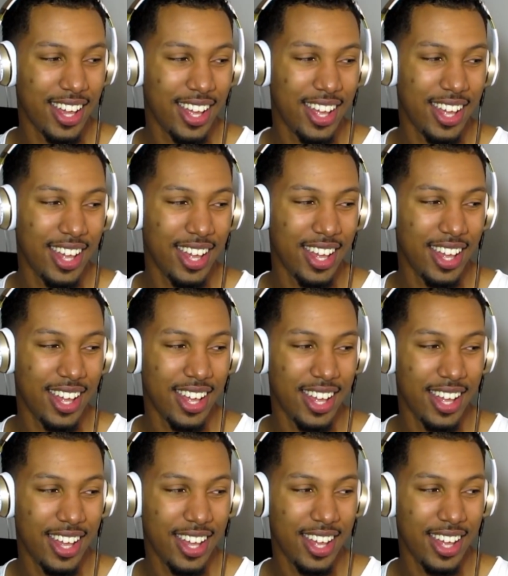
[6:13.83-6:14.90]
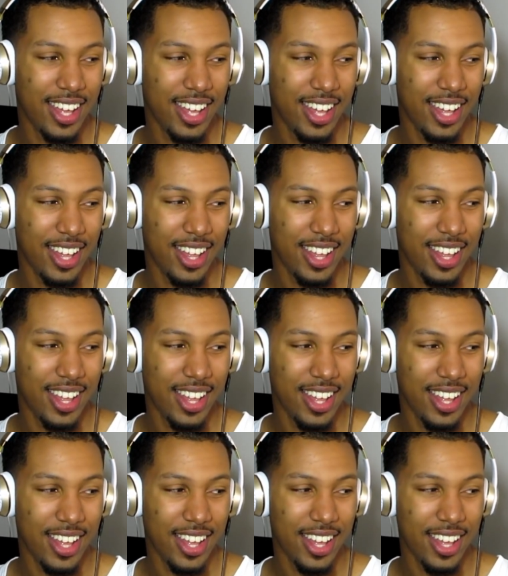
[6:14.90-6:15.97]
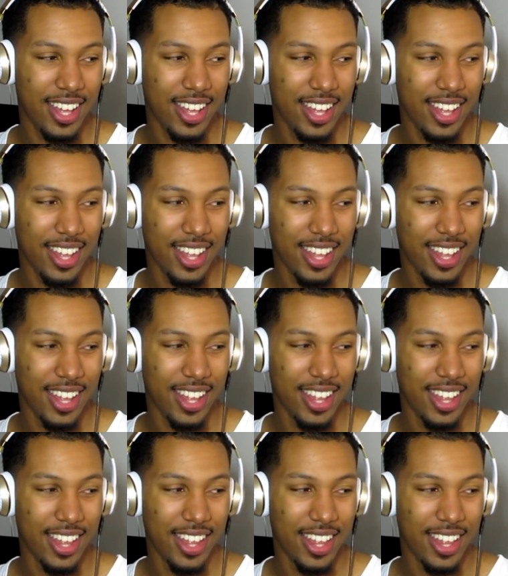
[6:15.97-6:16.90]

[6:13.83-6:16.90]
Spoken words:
(not speaking)